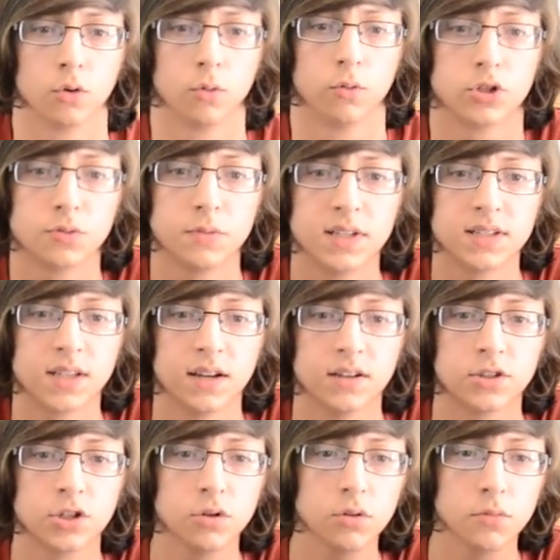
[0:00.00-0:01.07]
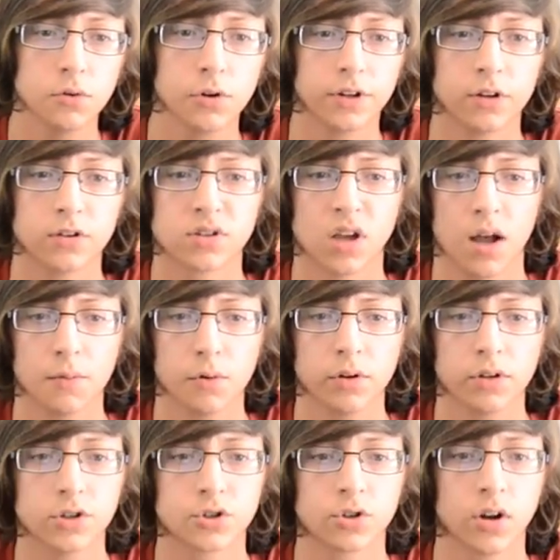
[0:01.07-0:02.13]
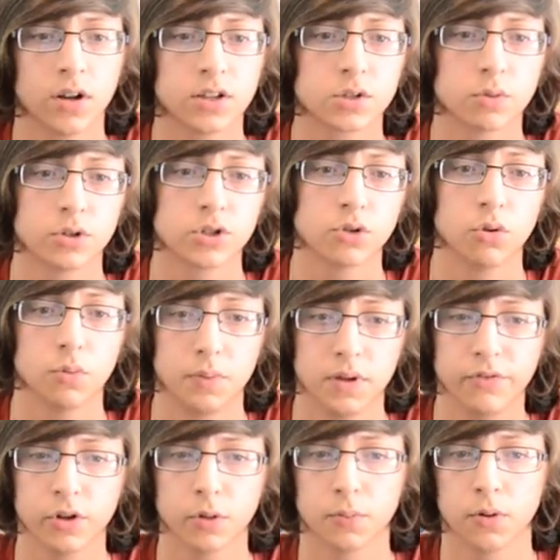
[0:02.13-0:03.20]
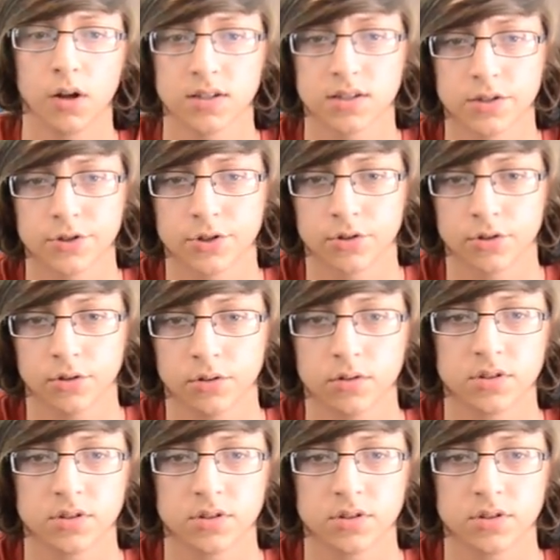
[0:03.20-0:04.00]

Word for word: Which means that in two or more years, I'm going to try to switch to a beefier processor,